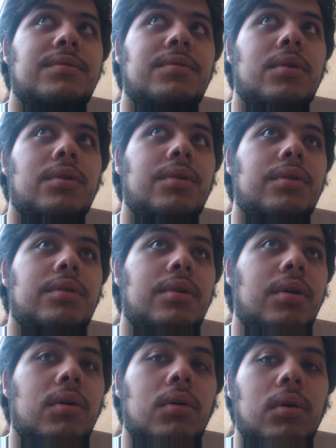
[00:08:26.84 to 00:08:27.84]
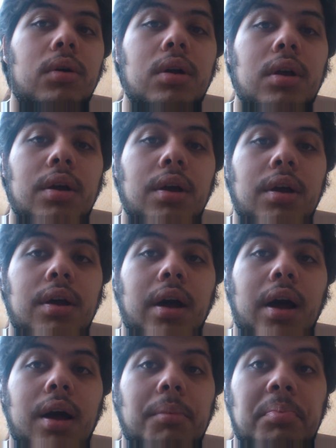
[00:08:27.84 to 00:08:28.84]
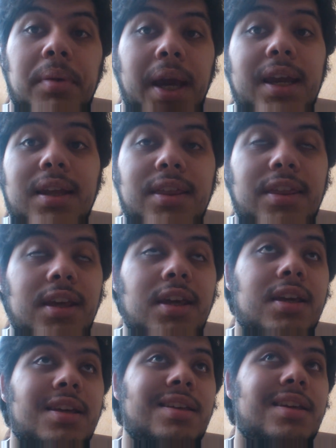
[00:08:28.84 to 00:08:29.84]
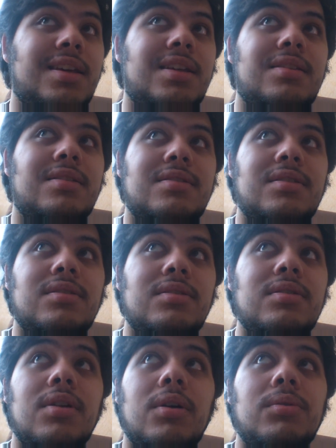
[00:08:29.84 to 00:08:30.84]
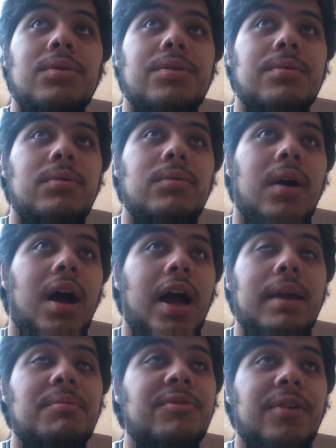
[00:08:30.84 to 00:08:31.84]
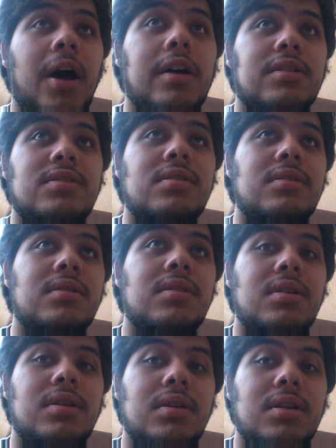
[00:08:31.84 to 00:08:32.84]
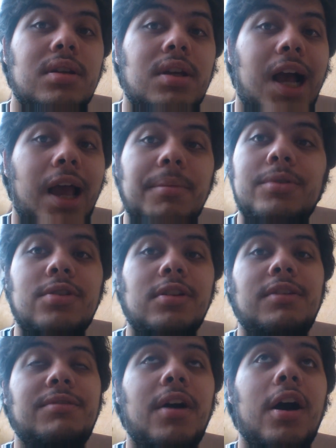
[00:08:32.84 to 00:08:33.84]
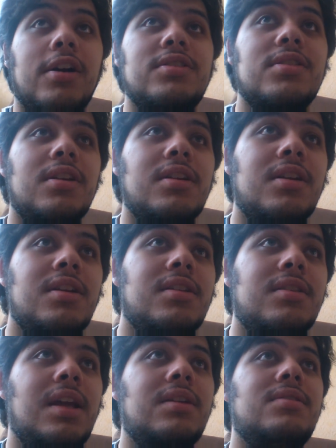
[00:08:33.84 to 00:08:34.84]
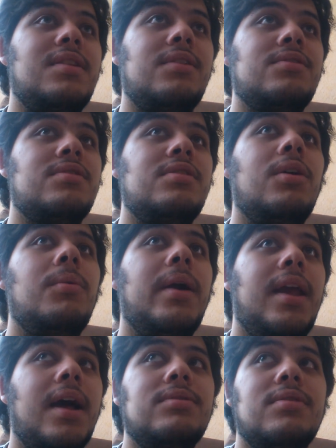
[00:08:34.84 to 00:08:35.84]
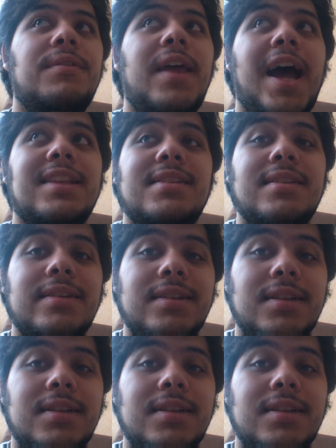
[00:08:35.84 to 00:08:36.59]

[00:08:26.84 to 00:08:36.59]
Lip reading: for the whole pay thing, it doesn't go through, I'm fucked. I'm utterly fucked. There's no way out of that.